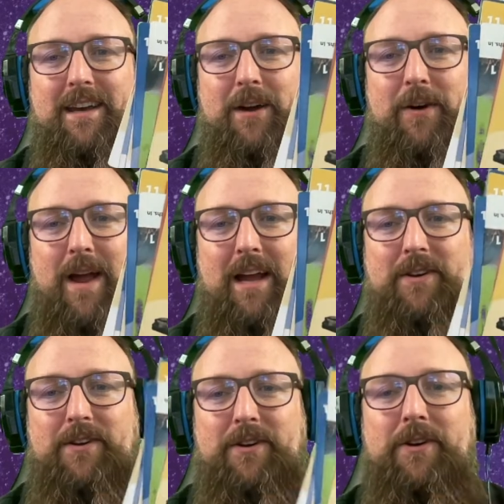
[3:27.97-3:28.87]

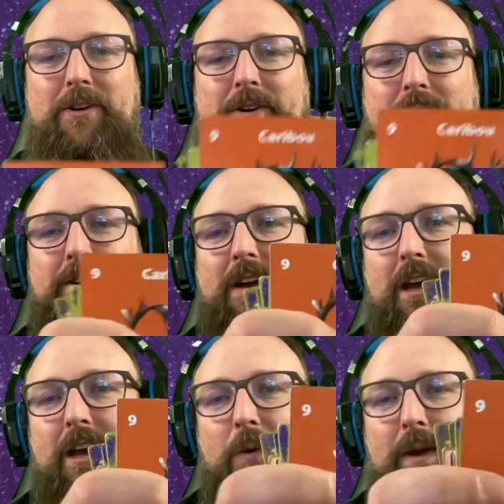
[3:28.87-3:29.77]
raccoon,
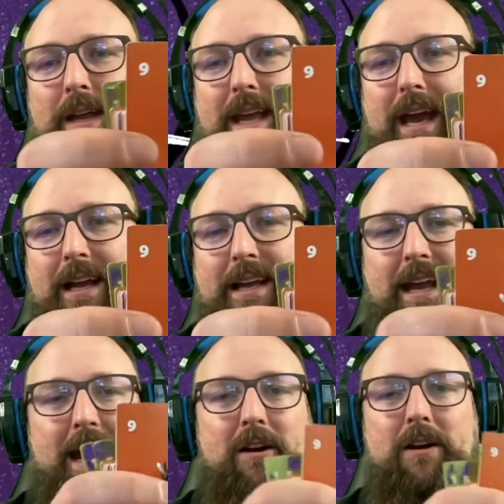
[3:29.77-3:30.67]
we got
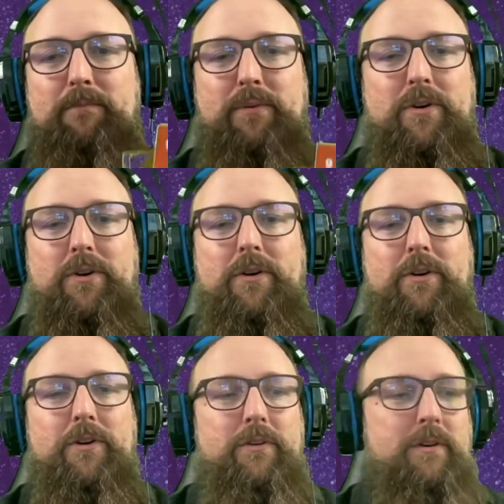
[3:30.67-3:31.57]

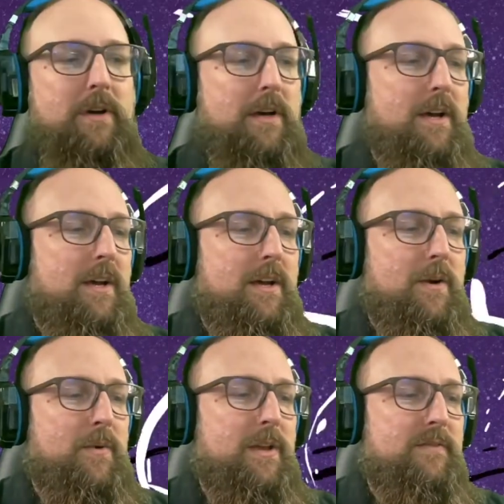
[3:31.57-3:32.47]
caribou,
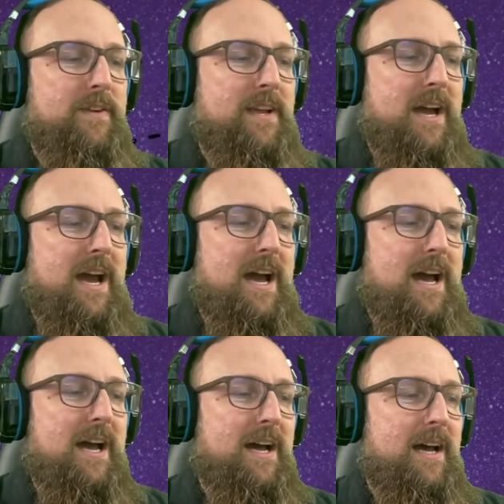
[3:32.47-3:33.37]
we've
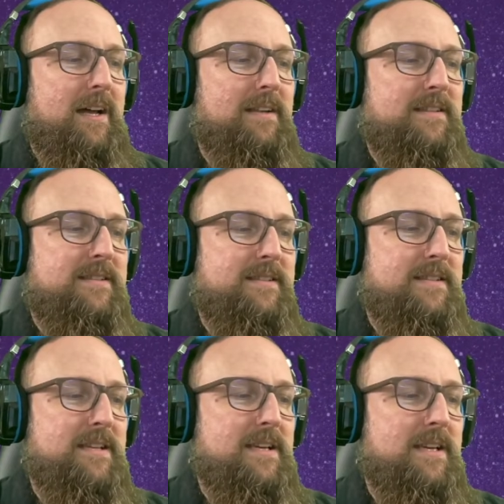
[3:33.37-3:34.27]
got,
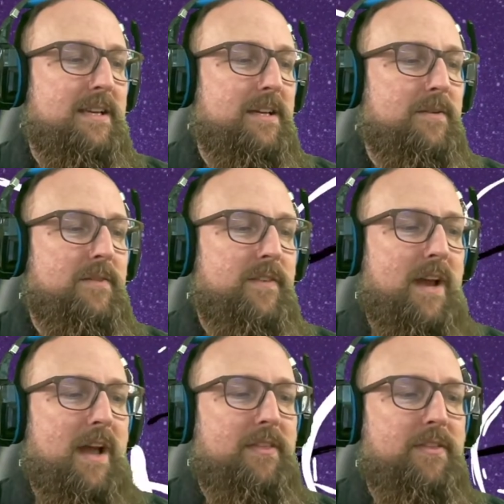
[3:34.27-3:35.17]
we've
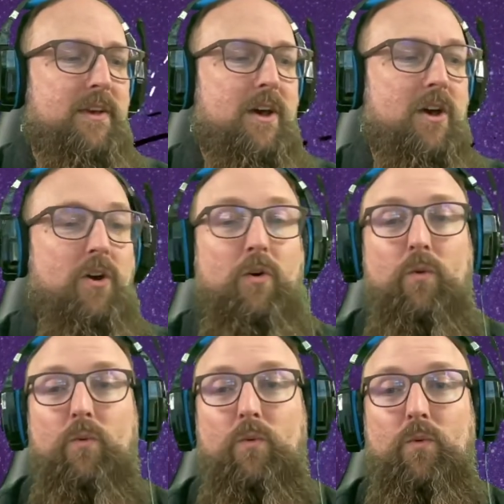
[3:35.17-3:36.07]
got the
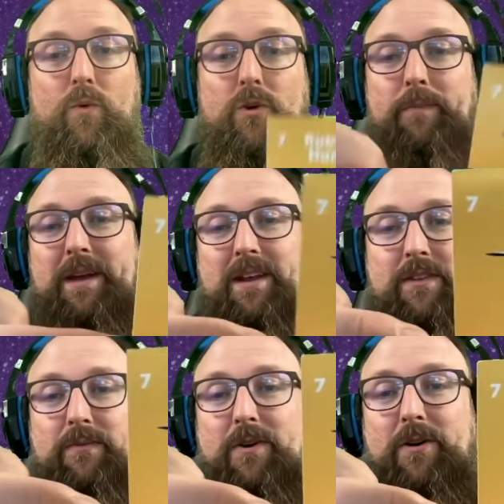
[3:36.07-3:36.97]

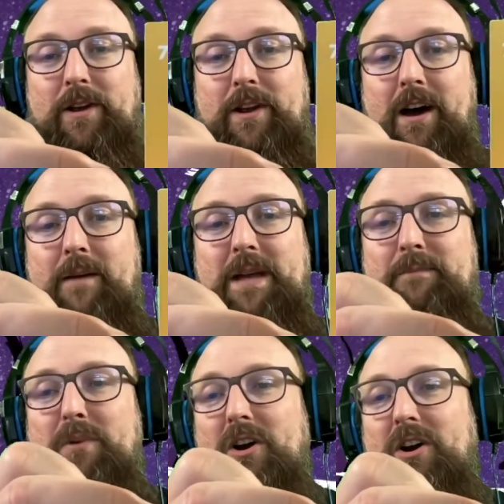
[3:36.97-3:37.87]
ruby-throated
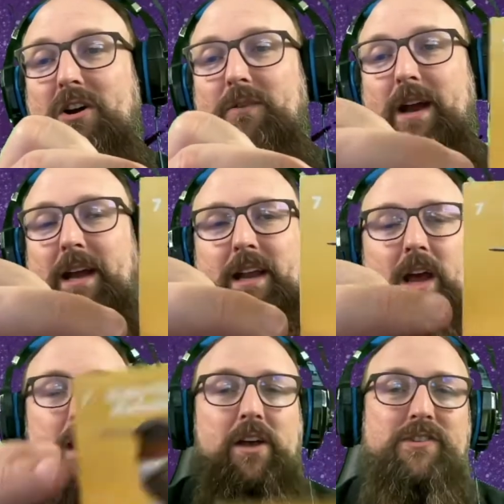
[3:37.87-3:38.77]
hummingbird, right?
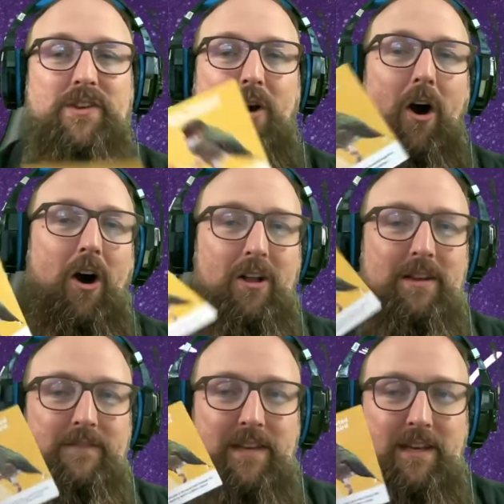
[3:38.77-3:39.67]
So
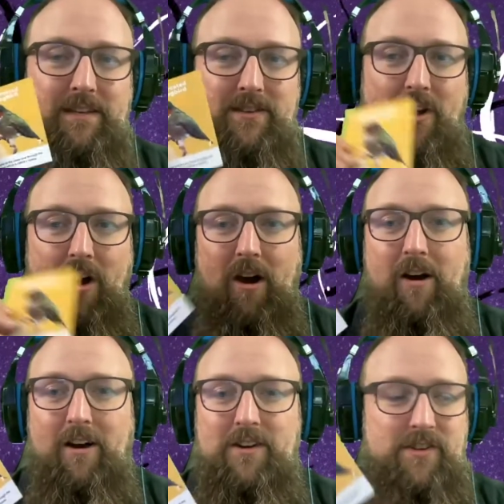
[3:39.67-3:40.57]
all of these
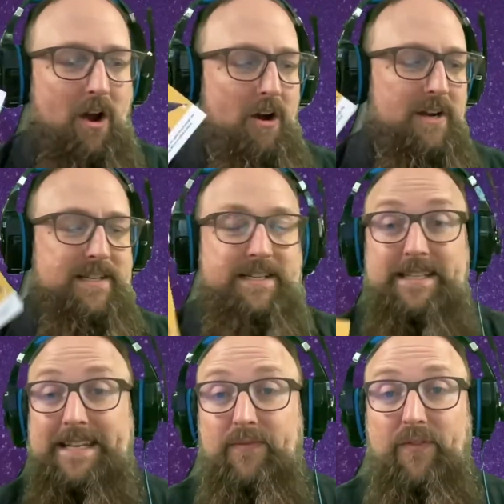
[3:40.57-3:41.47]
cards are
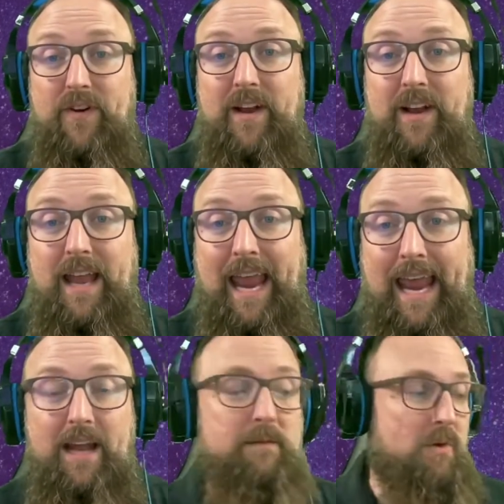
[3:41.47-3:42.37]
different
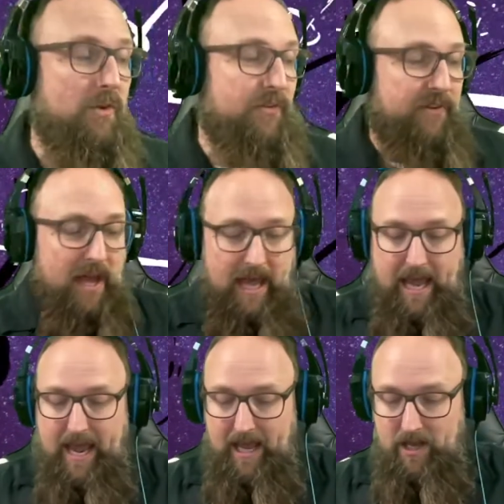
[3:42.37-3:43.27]
animals,
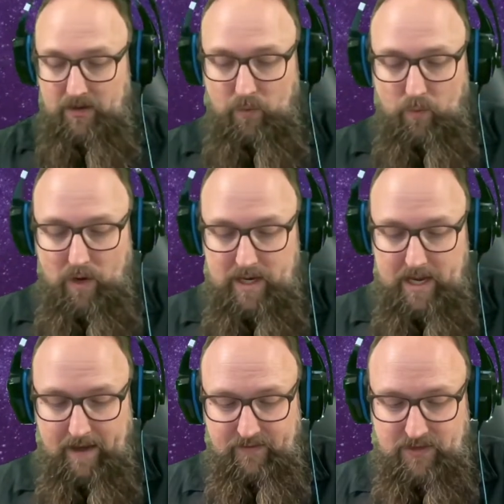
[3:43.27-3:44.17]
and what
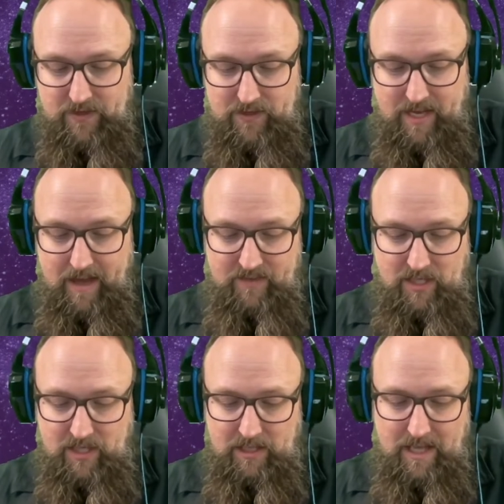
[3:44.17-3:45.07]
you have to do is you have
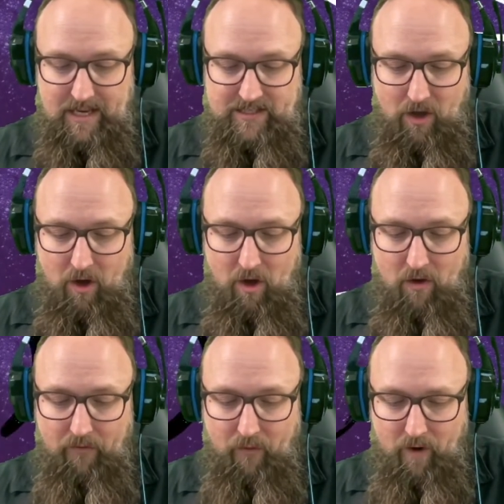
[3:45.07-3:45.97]
to collect
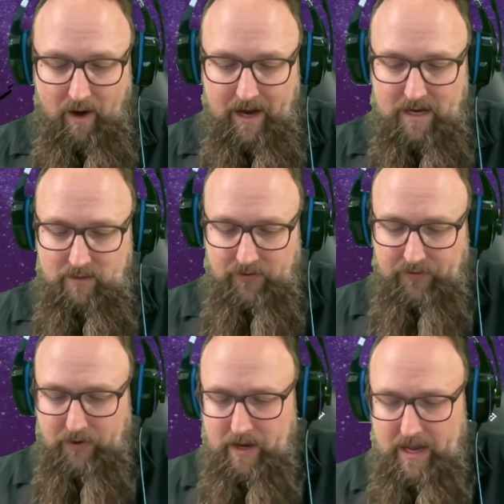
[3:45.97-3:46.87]
all 4 animals.
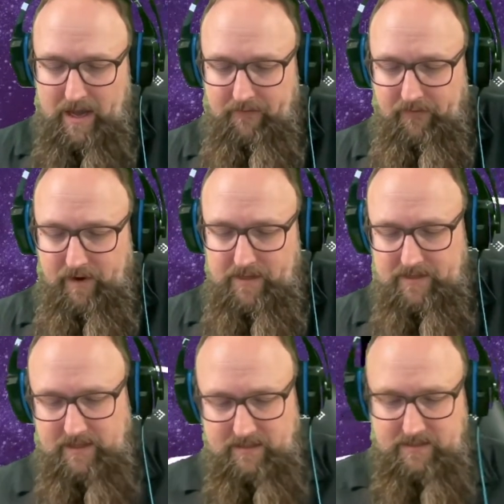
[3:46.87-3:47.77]
So I have, for
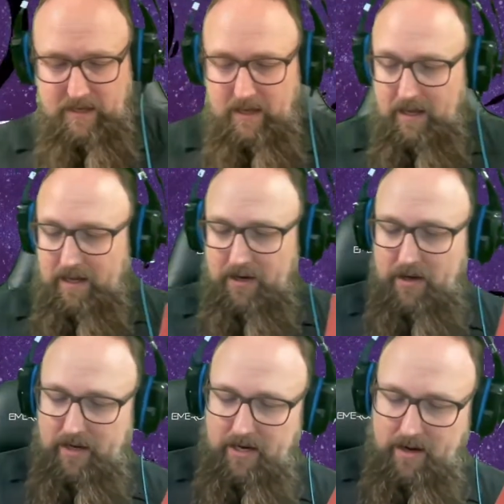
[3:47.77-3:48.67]
instance,
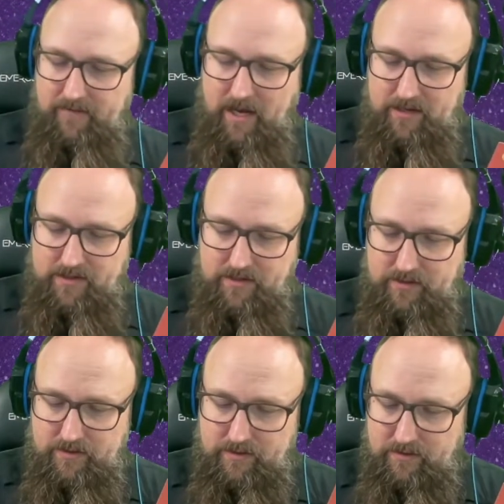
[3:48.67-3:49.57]
here I've got
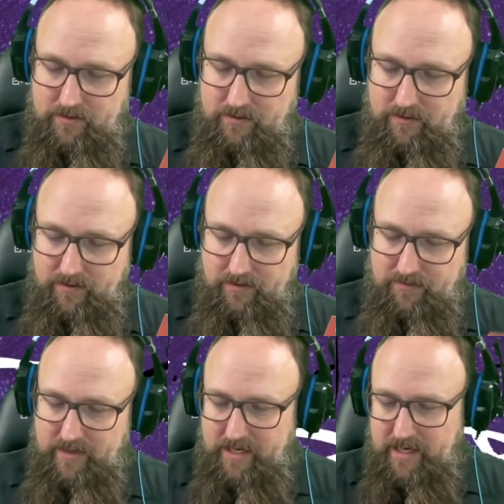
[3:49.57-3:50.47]
2,
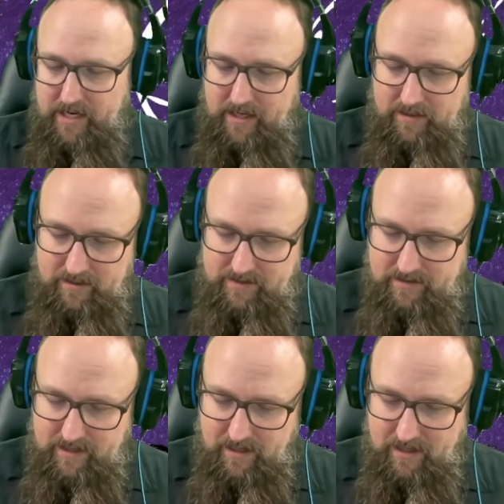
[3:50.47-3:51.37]
3,
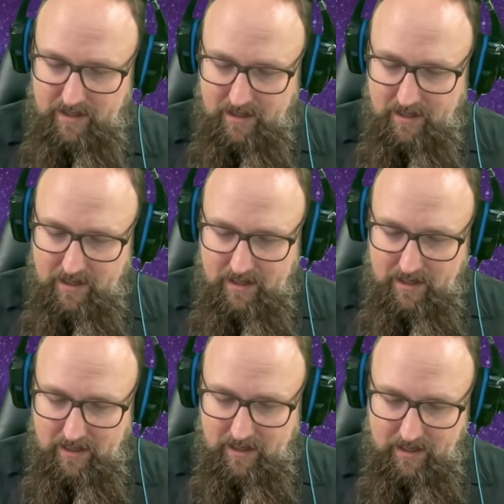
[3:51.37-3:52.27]

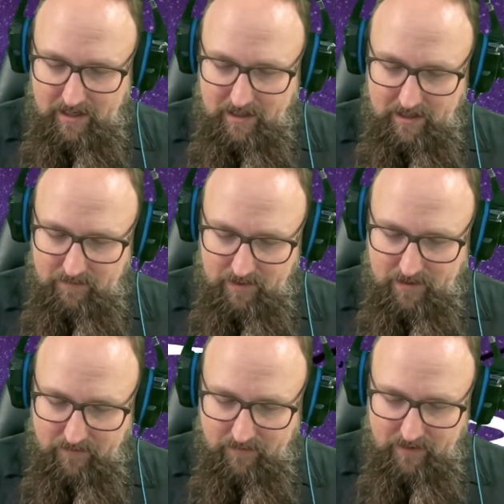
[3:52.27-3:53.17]
I'm
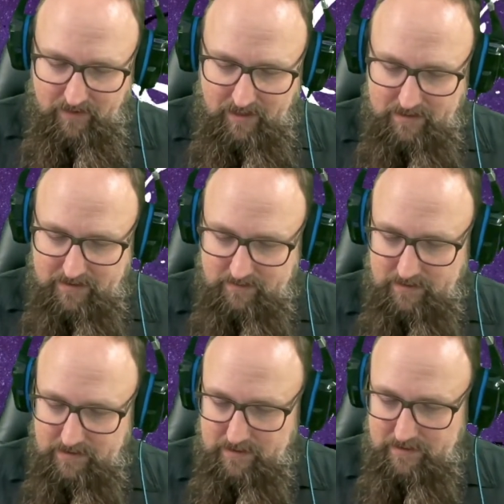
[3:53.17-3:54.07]
looking for the last
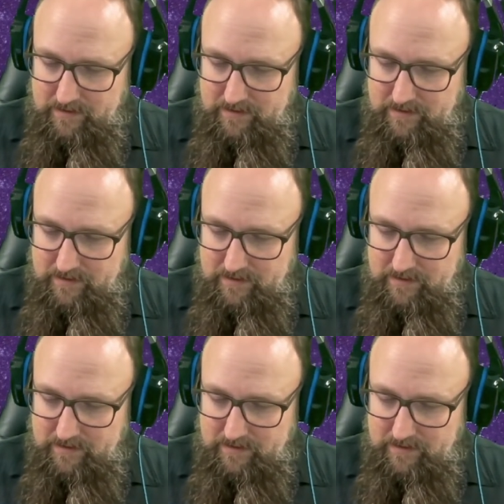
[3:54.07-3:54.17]
one.